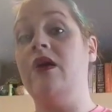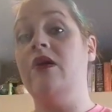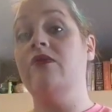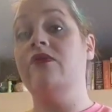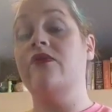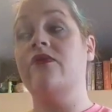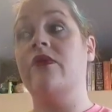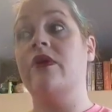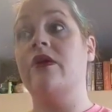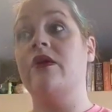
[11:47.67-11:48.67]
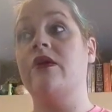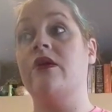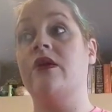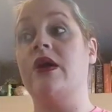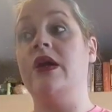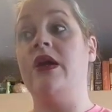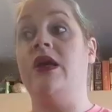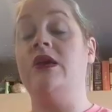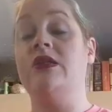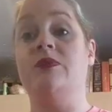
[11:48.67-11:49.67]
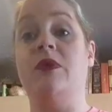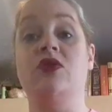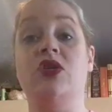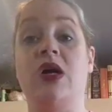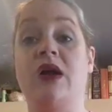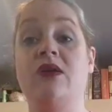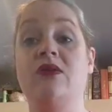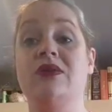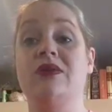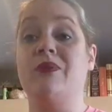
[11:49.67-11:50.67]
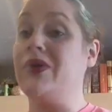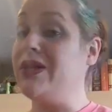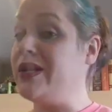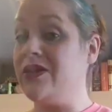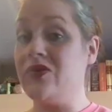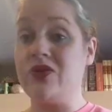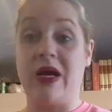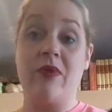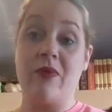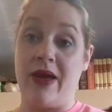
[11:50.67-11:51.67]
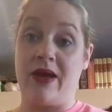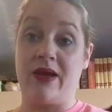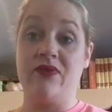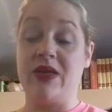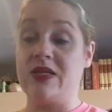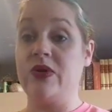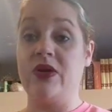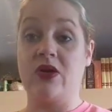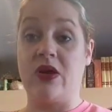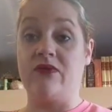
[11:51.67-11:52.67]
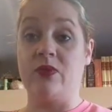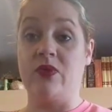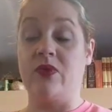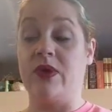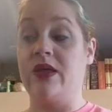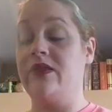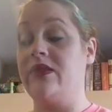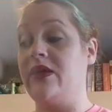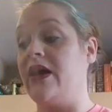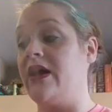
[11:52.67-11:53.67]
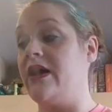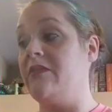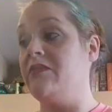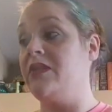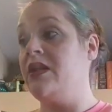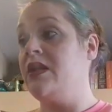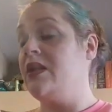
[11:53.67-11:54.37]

of a small child, put it in your diaper bag if that's what you're comfortable with. Um,